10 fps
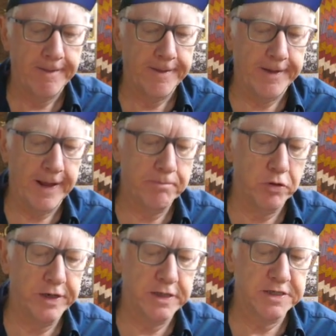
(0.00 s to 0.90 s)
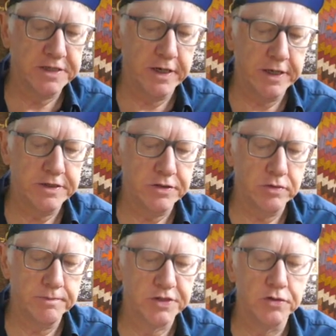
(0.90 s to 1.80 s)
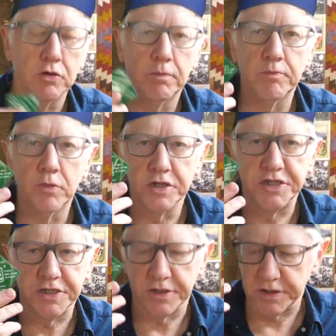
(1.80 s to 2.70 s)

that they put inside to absorb moisture.